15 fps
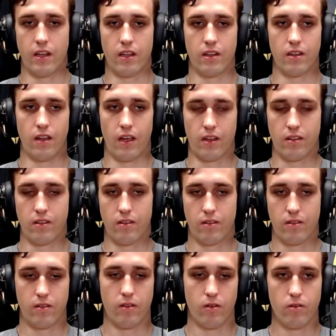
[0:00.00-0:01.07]
then like,
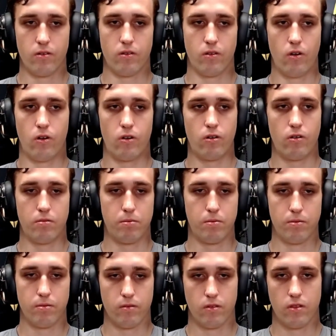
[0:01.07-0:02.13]
or
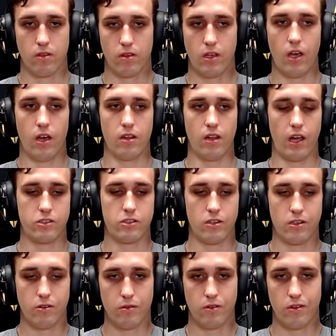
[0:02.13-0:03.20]
yeah,
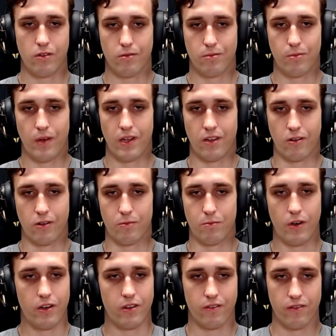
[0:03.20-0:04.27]
actually, you've made a good
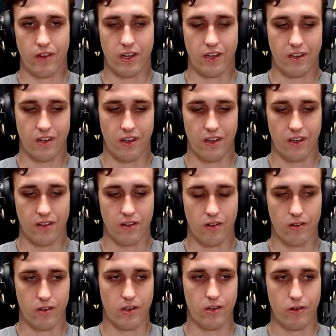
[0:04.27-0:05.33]
point of like,
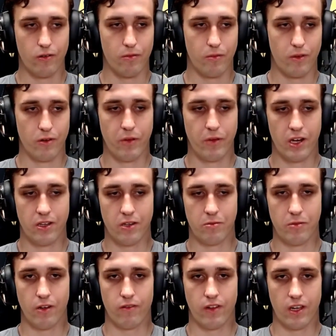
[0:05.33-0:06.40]
or you reminded
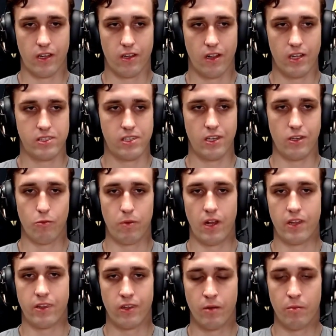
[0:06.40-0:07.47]
me of like, let's say you
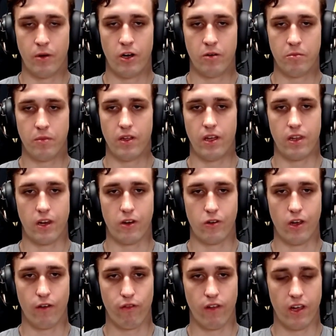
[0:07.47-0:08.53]
planted the bomb, and then you
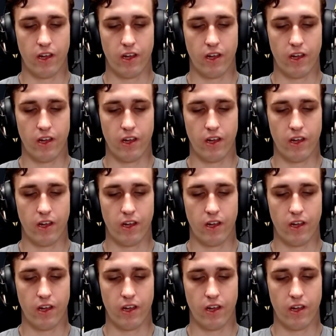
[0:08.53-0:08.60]
have